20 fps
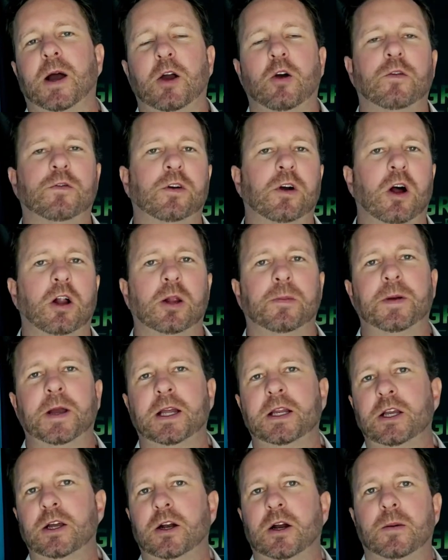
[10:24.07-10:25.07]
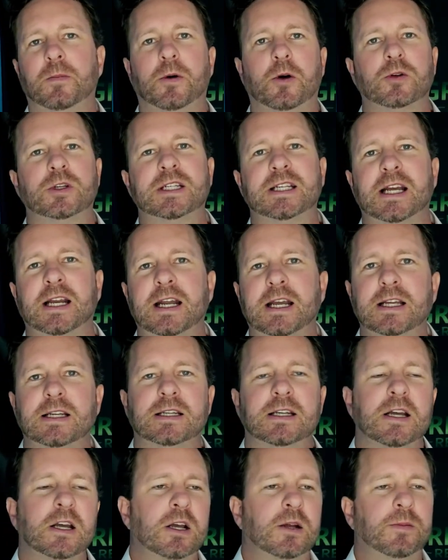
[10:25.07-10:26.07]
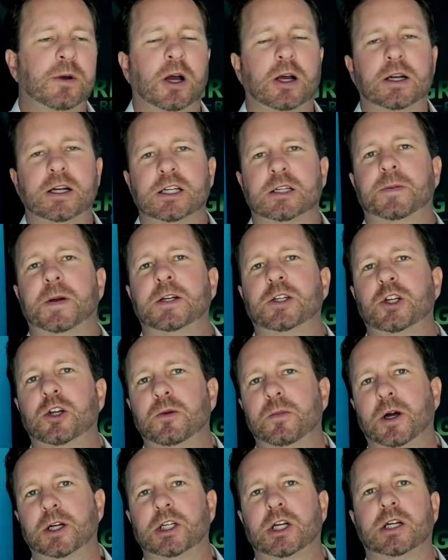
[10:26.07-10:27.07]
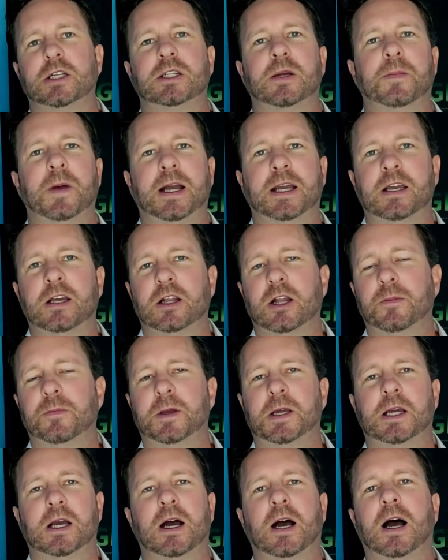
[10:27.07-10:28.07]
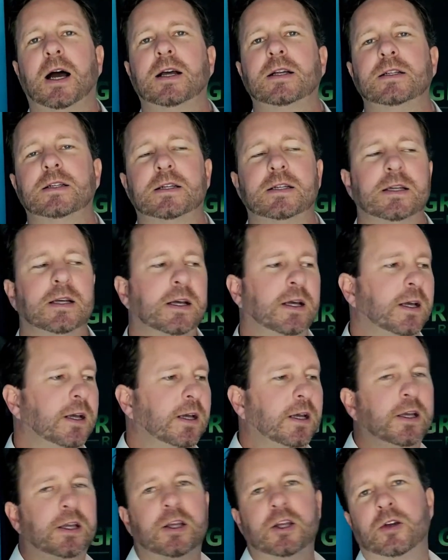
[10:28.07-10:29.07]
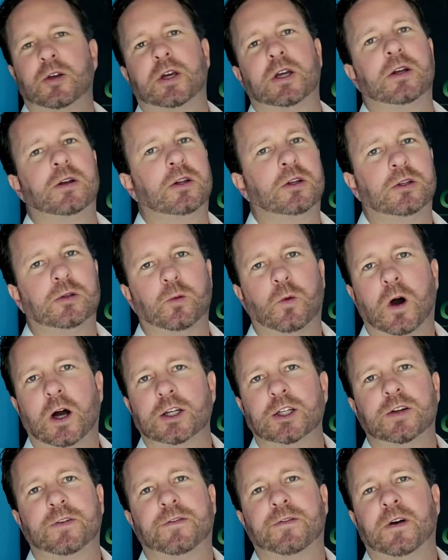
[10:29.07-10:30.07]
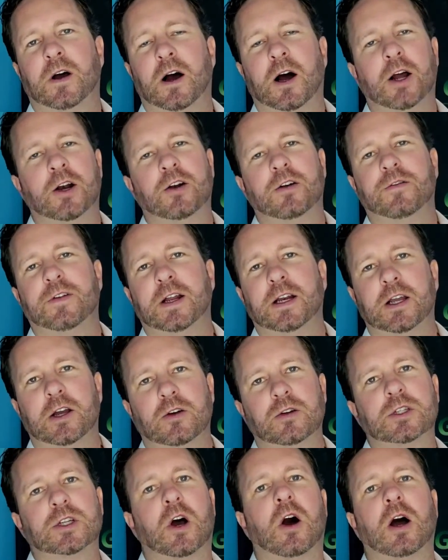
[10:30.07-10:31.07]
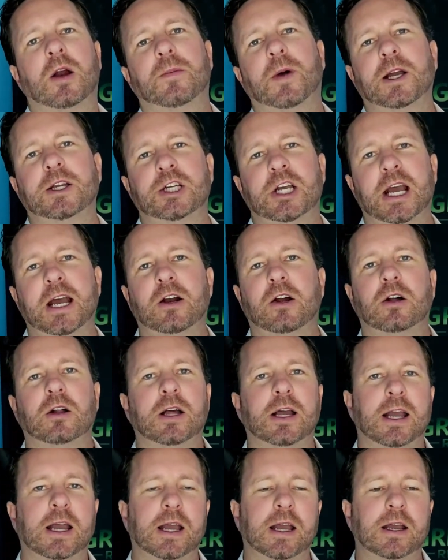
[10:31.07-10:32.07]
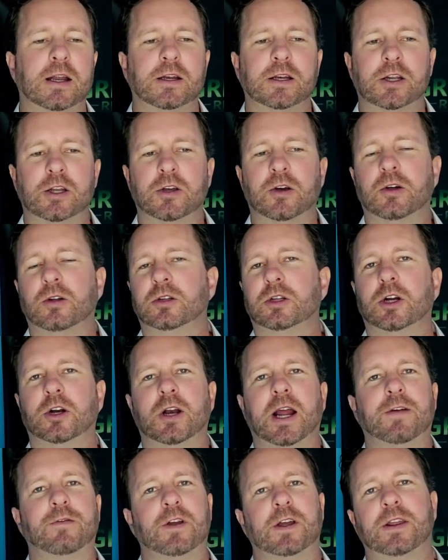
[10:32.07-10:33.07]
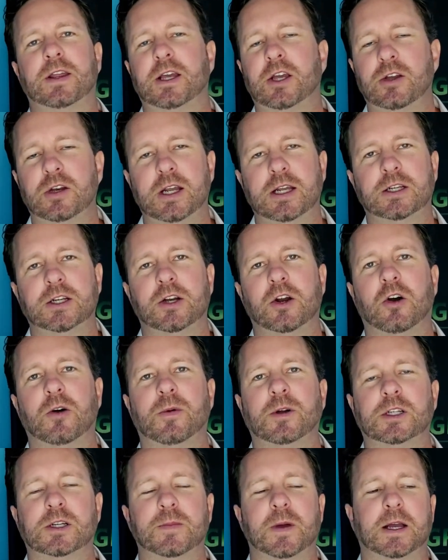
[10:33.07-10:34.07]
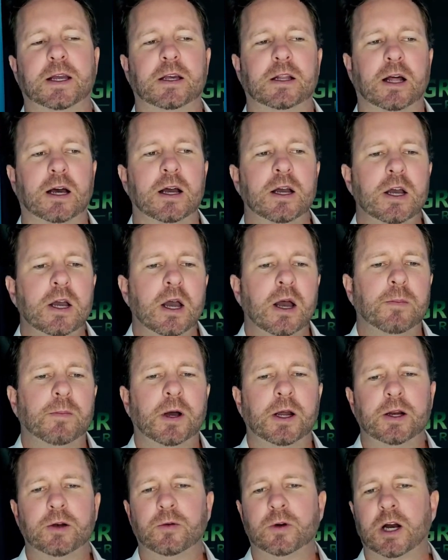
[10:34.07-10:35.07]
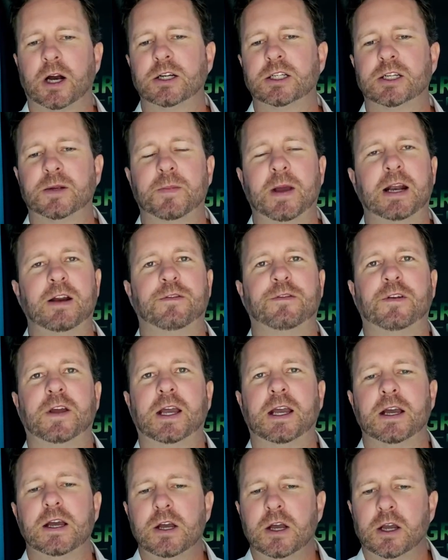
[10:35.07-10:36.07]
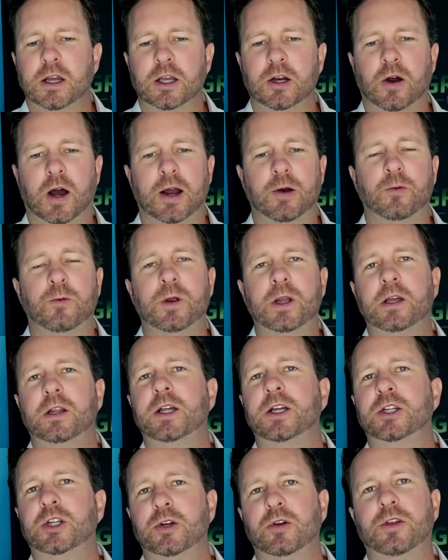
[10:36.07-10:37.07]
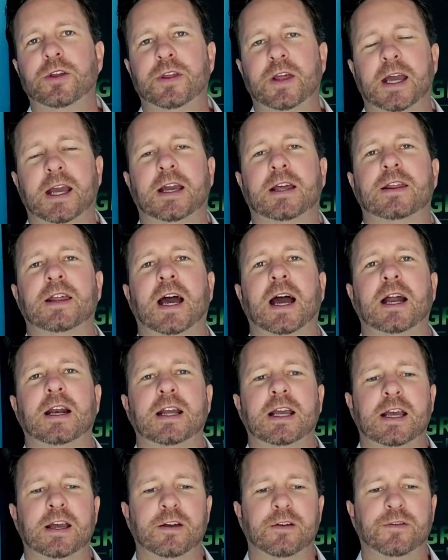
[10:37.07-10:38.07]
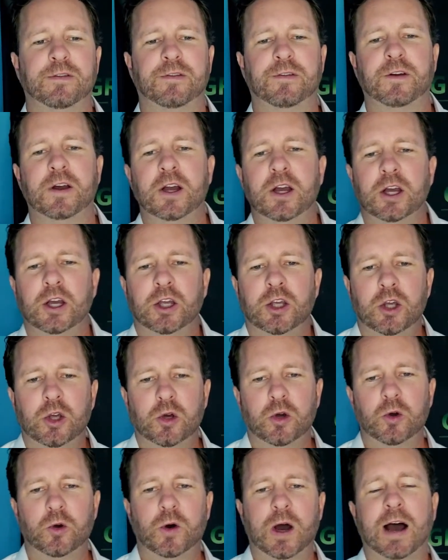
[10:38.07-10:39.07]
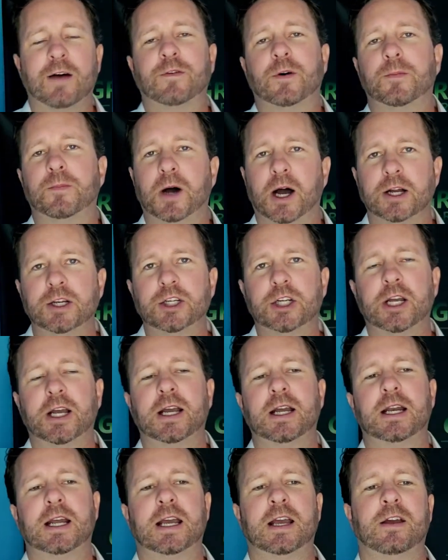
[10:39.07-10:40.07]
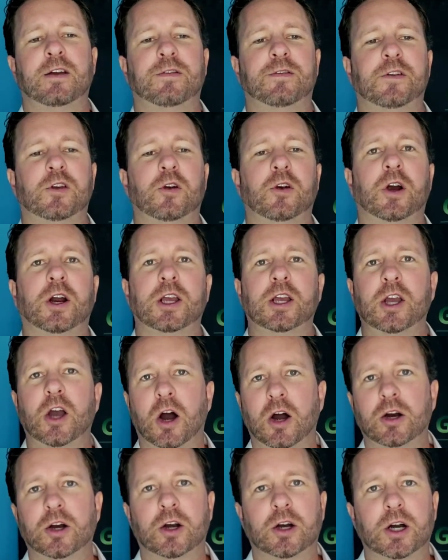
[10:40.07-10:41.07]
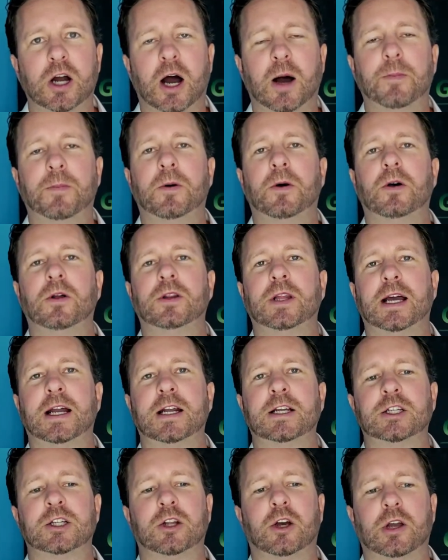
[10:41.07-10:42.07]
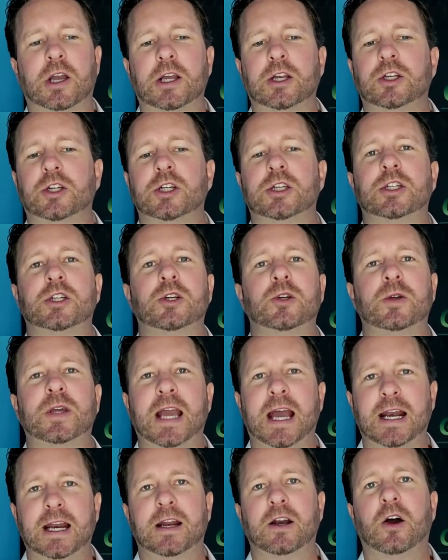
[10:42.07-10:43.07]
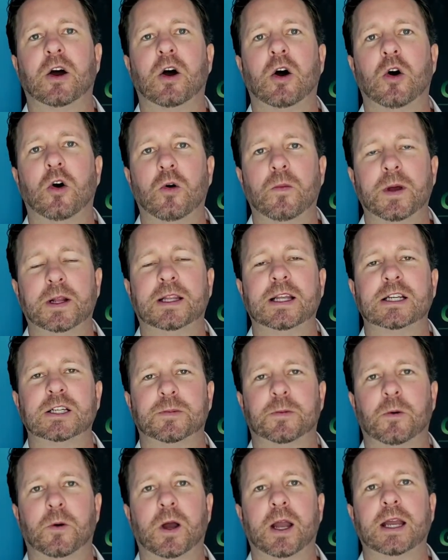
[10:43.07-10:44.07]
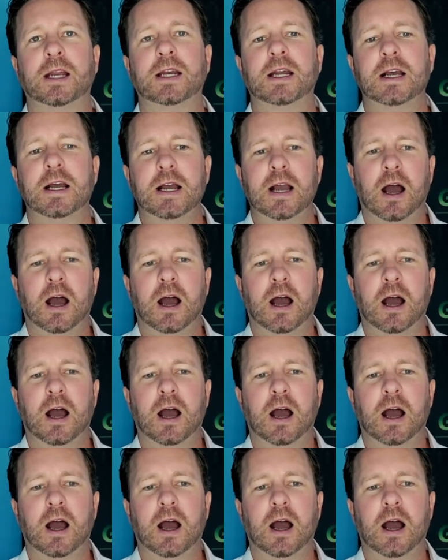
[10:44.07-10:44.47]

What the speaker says: my overall opinion on both cities. I'm not going to spend too much on Temecula because you can watch 100 videos on my channel and you'll learn everything you need to know about Temecula. But in regards to Menifee, I really do think that if you have a budget, if you're a younger couple that is looking just to get in a home at this point,